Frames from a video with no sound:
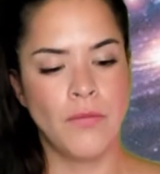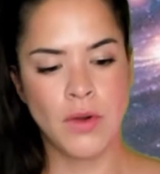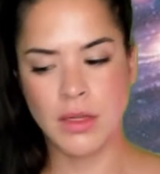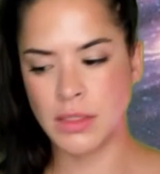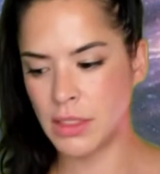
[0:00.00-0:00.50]

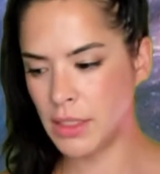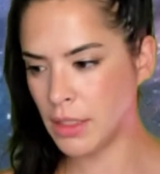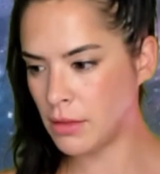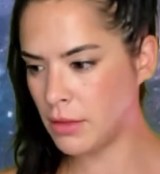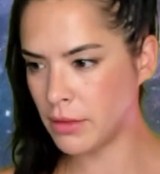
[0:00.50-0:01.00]
us to
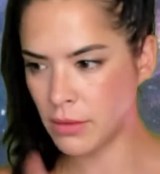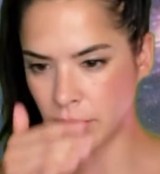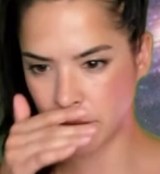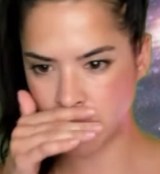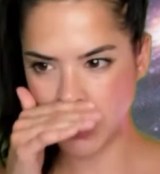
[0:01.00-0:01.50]
take a little
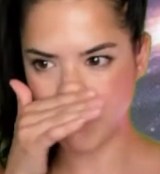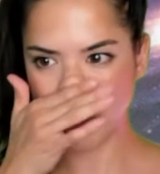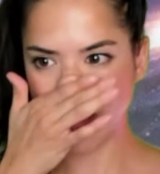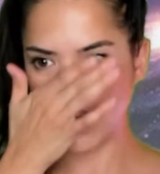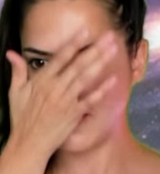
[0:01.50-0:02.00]
trip
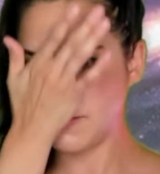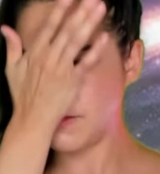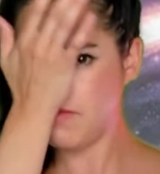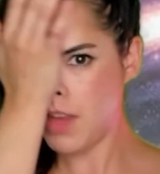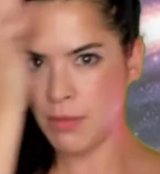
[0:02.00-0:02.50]

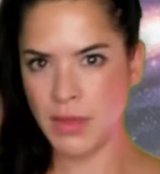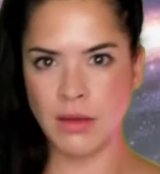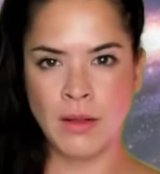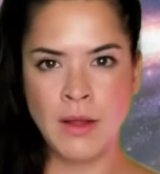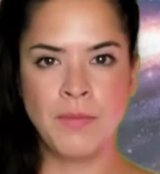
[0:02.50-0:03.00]
and
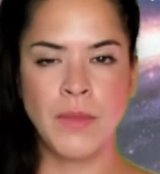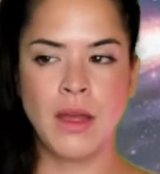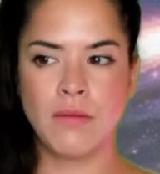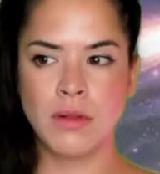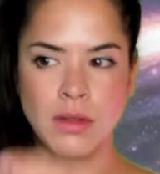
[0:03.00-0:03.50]
maybe
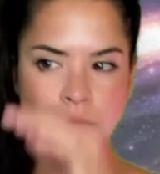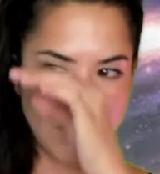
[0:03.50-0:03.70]
have a little